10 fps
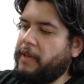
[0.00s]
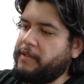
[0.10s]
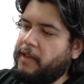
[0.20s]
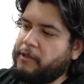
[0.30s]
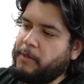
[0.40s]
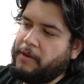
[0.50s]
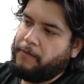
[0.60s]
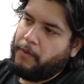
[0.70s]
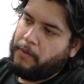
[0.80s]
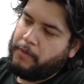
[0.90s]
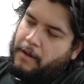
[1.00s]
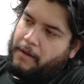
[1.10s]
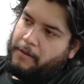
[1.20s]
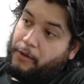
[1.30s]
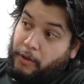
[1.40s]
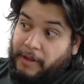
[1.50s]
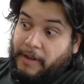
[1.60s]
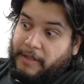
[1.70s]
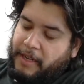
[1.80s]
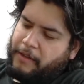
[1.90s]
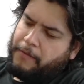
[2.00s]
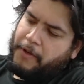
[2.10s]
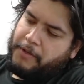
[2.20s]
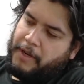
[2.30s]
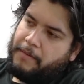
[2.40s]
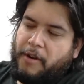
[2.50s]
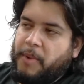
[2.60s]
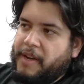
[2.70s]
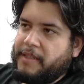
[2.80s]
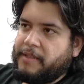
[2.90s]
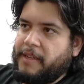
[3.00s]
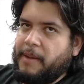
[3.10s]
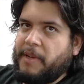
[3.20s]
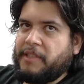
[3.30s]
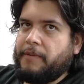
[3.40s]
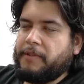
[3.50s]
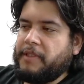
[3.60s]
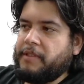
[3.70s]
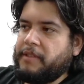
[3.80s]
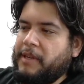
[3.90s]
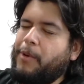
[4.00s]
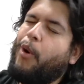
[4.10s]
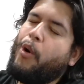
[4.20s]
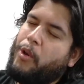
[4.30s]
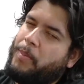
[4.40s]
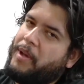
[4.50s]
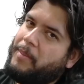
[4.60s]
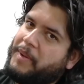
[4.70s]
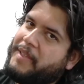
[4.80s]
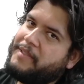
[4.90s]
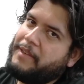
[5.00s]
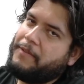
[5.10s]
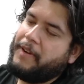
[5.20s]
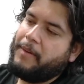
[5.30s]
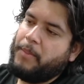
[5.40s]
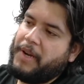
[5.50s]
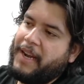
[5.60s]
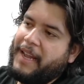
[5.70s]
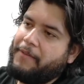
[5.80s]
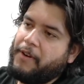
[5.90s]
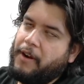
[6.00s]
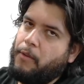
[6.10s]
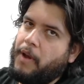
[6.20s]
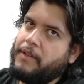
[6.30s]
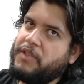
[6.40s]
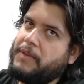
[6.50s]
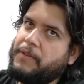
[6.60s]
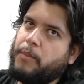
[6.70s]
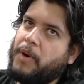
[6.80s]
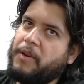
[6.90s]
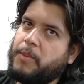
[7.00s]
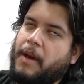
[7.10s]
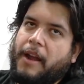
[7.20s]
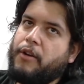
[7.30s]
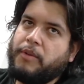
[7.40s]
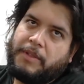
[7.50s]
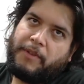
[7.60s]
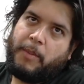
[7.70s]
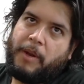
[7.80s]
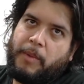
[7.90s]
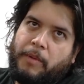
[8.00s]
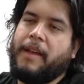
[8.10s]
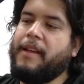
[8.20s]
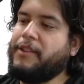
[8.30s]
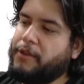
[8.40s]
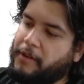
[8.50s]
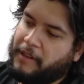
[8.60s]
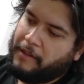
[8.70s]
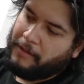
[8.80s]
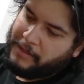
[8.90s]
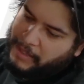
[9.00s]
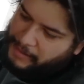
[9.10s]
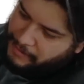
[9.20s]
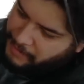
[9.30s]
the exhaust manifold, the cold air intake, and the front drive. Auto body's the same, mass airflow sensor is the same. Oil pump is different, but I can't figure out why. They just have different part numbers. I don't know what's different about them though. Internally, they look exactly the